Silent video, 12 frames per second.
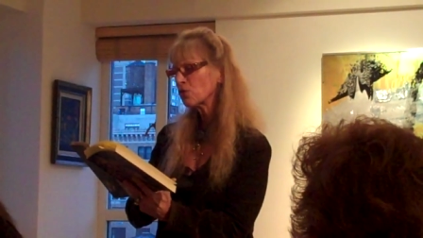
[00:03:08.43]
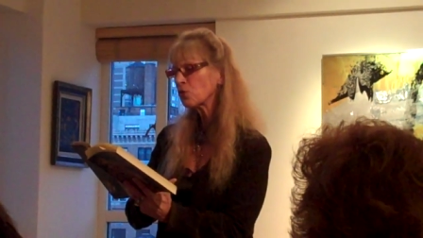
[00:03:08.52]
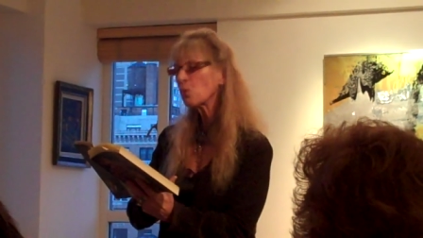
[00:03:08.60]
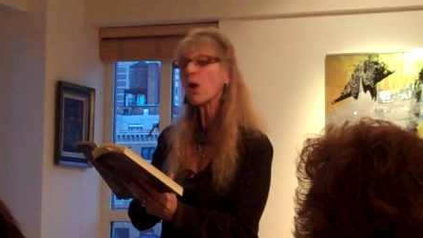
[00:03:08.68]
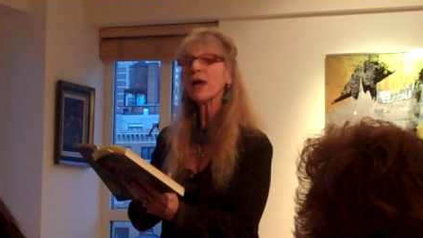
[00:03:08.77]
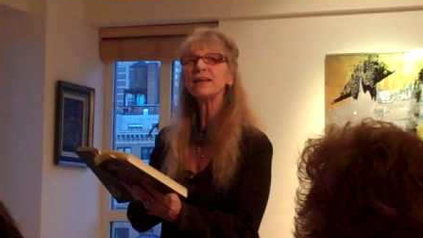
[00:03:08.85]
The
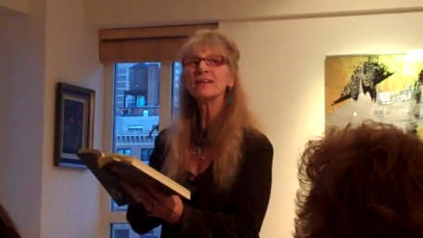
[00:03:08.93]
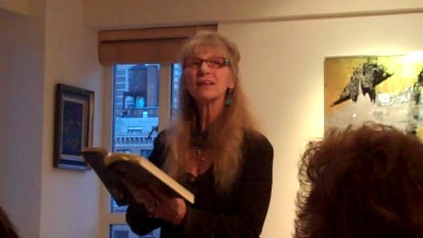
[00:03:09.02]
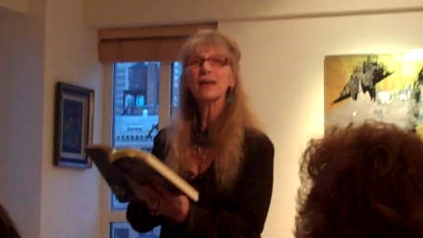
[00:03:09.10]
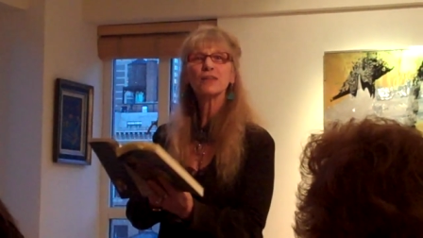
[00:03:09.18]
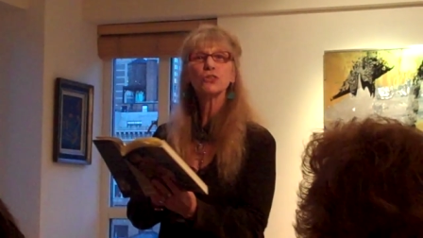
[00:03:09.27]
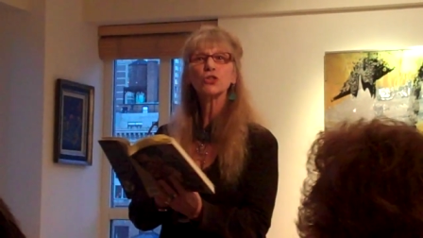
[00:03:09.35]
white
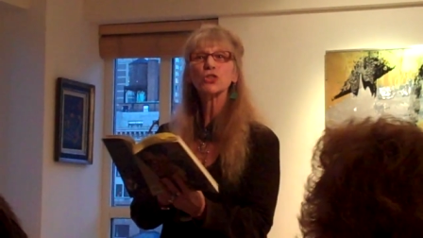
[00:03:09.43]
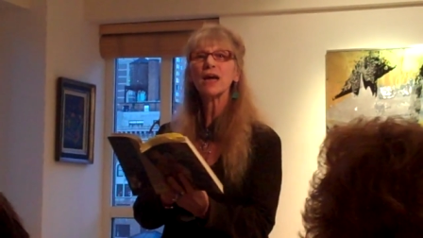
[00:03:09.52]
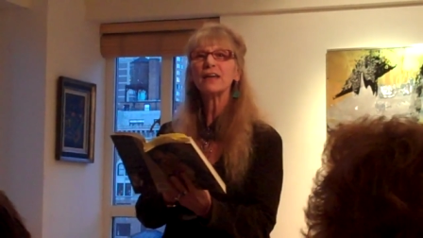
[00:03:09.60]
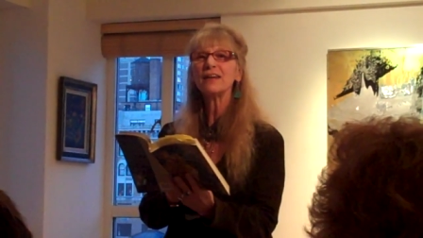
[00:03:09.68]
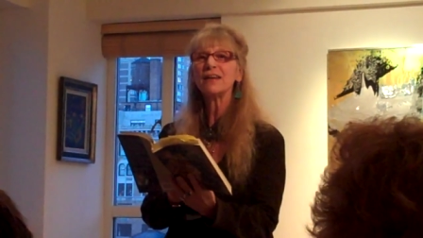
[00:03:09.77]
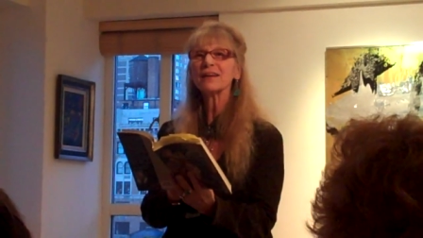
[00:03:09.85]
and
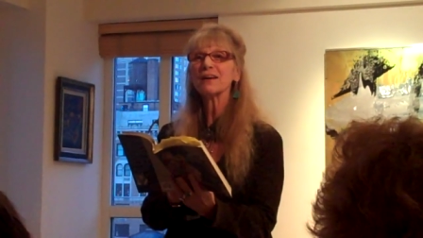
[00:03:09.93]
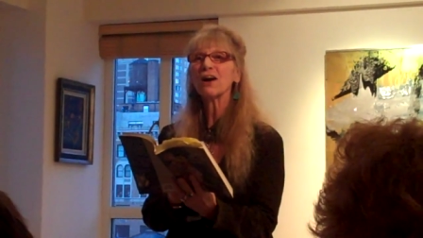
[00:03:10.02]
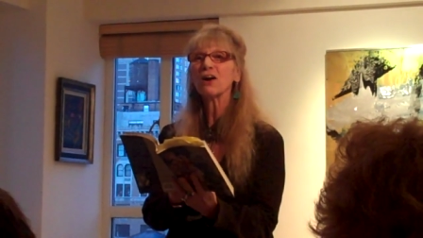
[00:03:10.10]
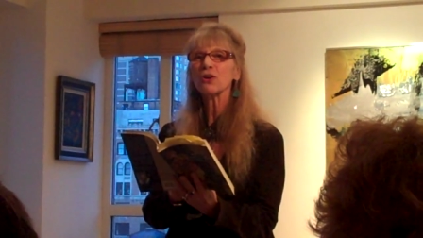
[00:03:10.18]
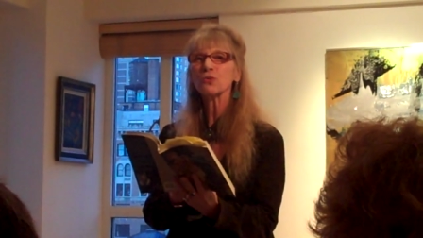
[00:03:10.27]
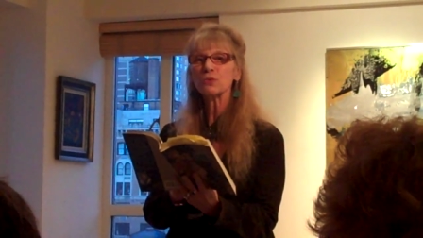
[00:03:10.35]
shiny
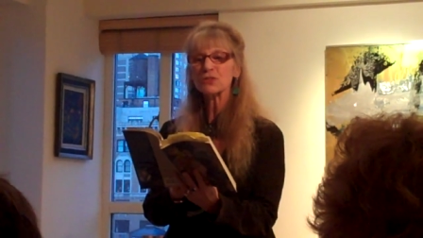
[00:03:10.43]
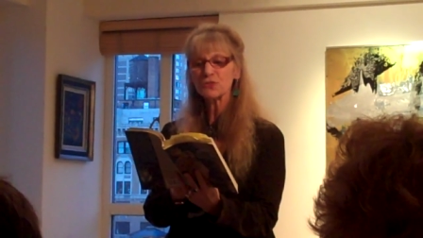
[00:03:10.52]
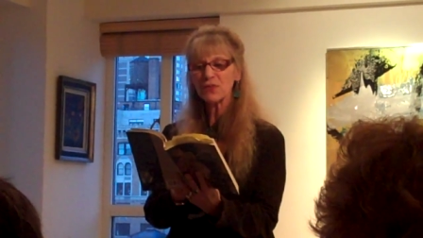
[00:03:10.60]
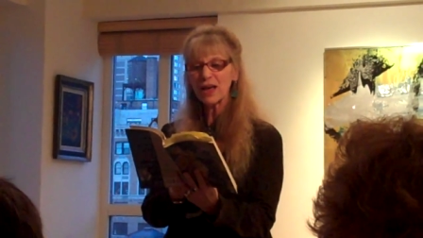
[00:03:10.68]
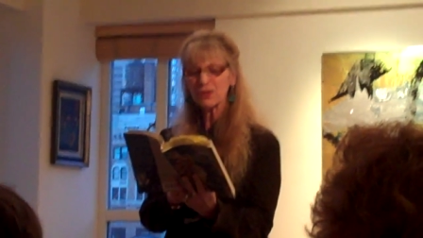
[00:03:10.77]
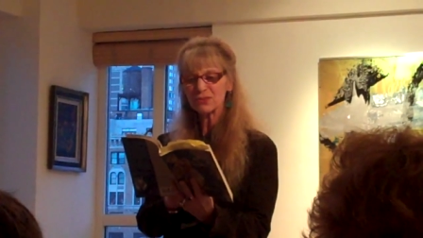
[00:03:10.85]
car was
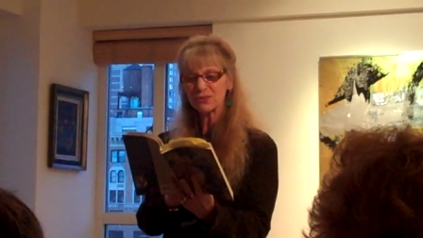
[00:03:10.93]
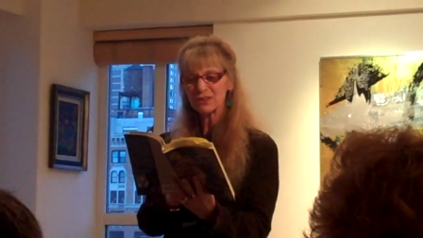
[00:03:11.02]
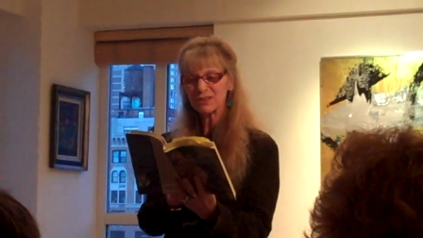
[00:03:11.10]
found.